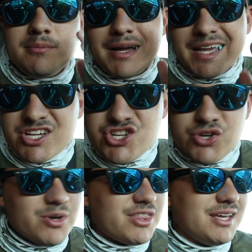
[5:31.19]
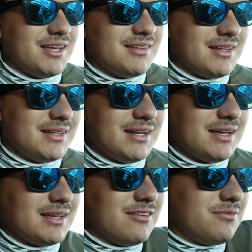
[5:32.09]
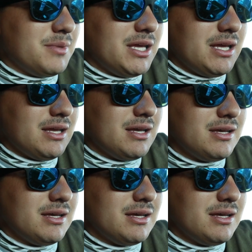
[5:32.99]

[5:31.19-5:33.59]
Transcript: My issue with it is they didn't give me